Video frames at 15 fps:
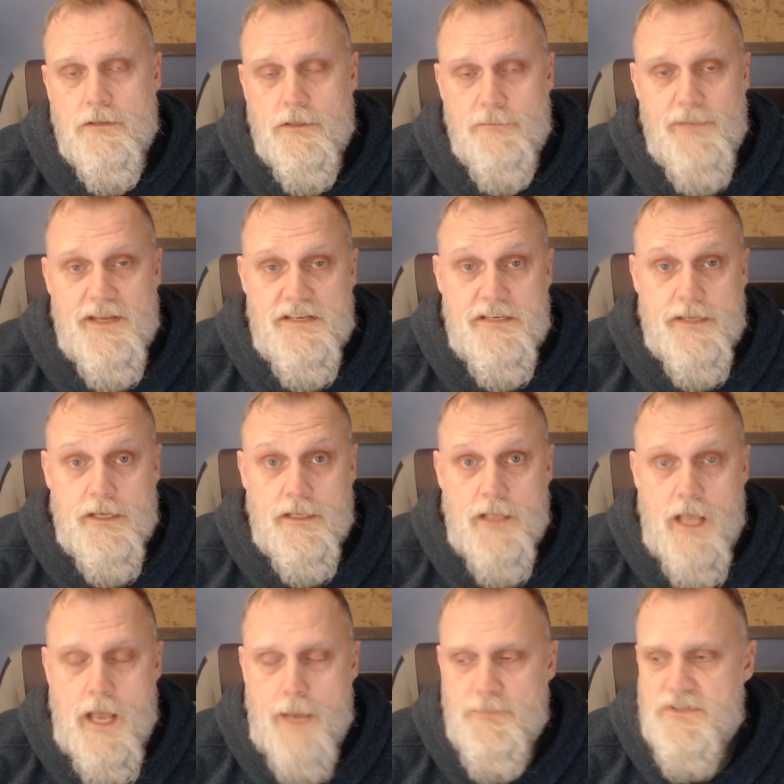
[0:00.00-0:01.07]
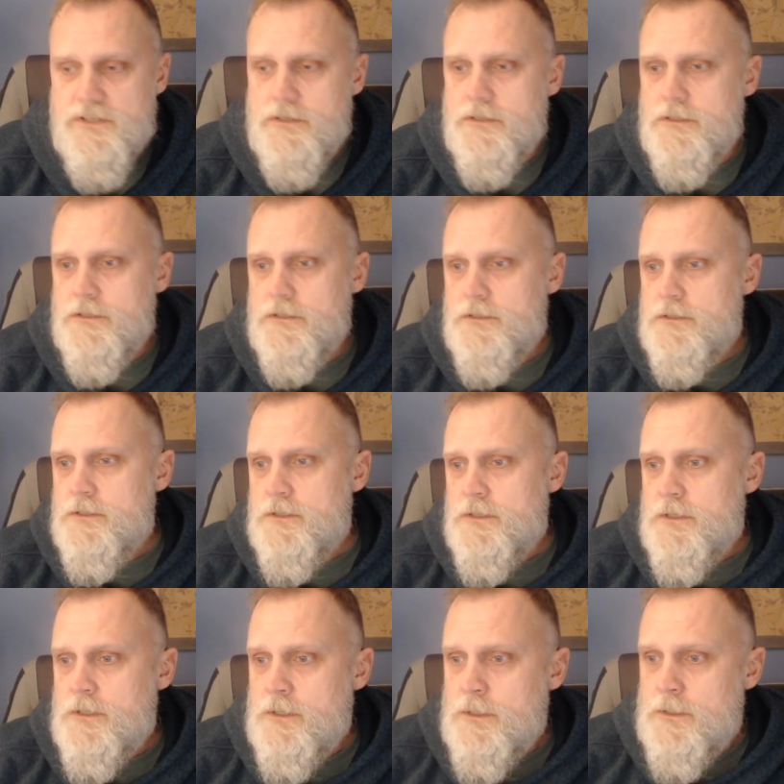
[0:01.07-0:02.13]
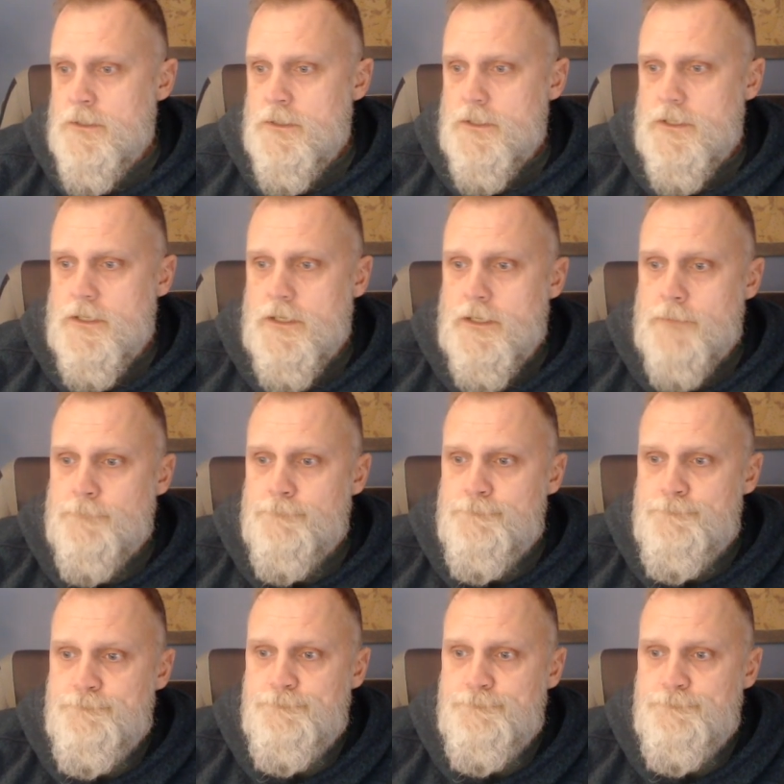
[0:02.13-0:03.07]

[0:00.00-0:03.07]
uh, basically collapsed. Um,